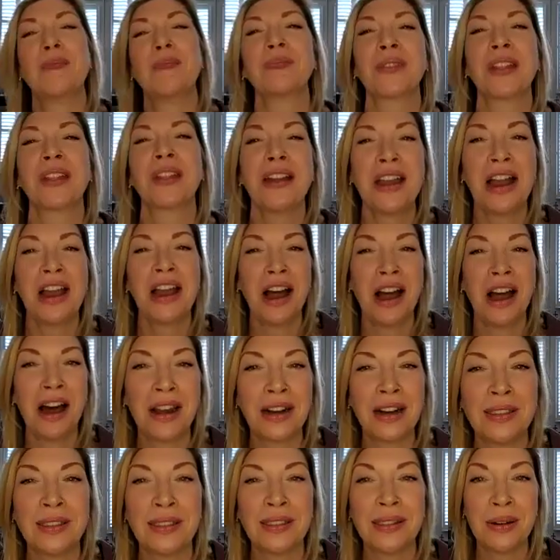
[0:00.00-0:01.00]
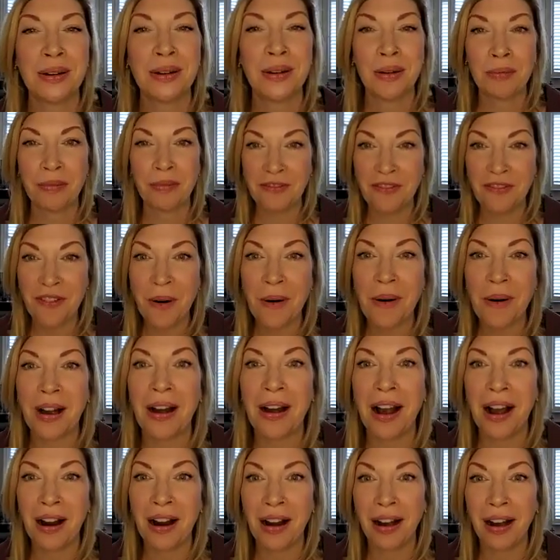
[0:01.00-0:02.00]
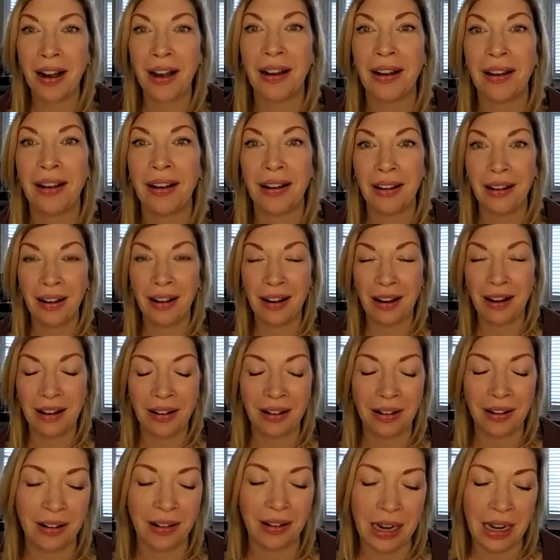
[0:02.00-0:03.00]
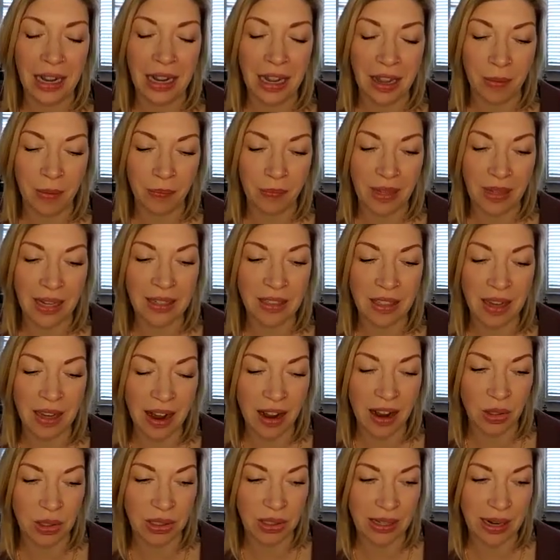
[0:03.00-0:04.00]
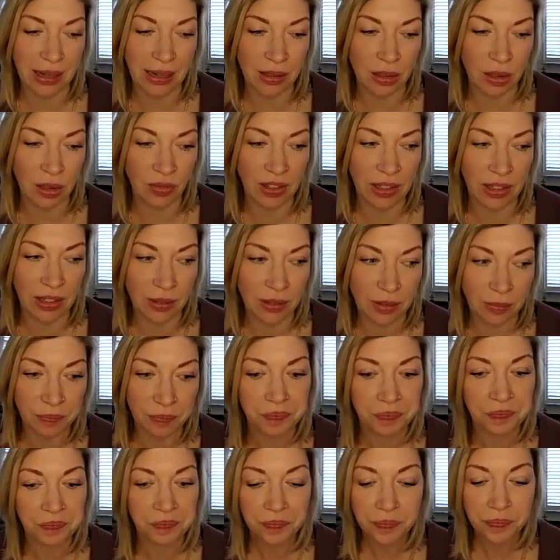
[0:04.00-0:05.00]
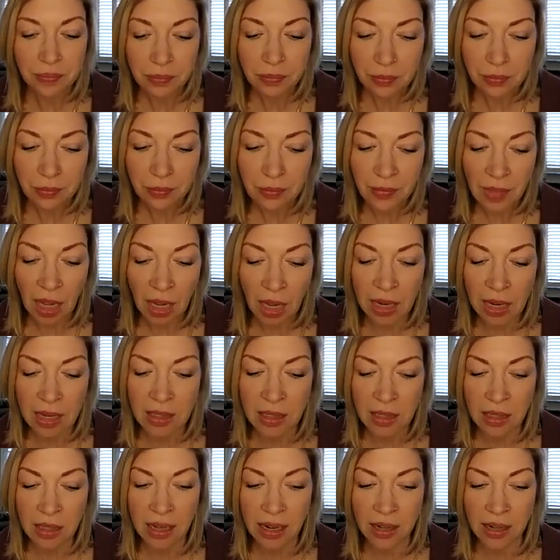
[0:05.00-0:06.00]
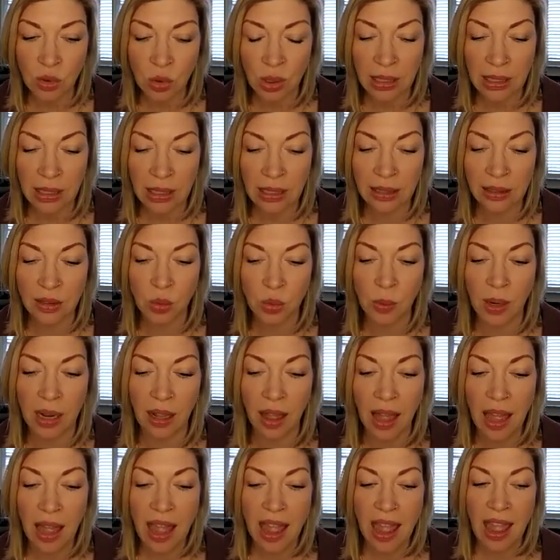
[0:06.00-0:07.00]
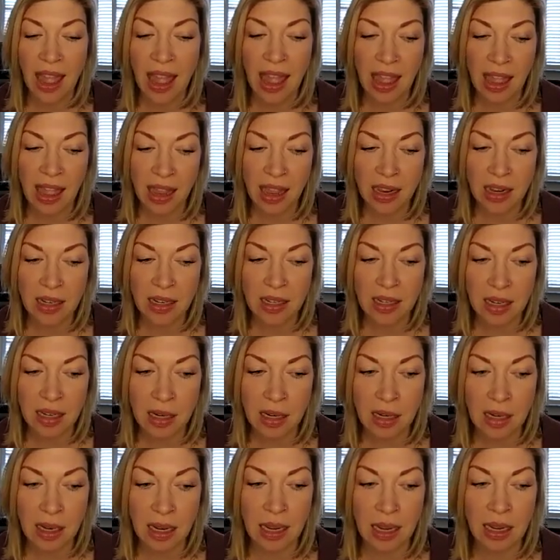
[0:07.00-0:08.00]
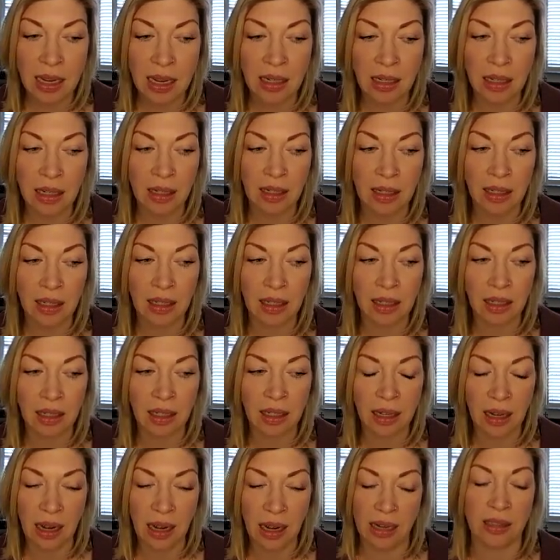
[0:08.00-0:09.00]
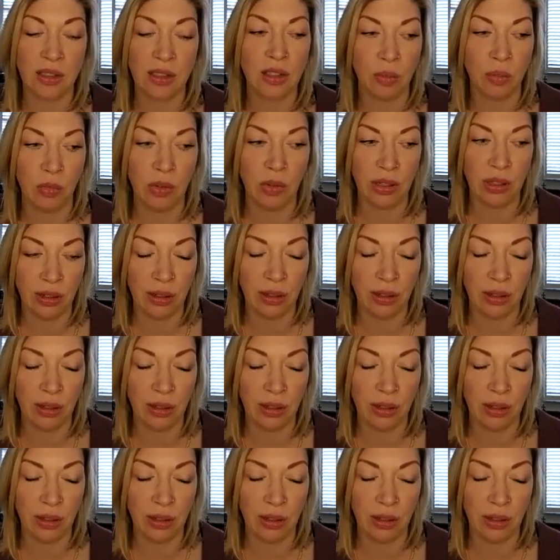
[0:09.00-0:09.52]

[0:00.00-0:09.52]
on a Zoom for our entire stylist field, and I did that training as well. And again, got some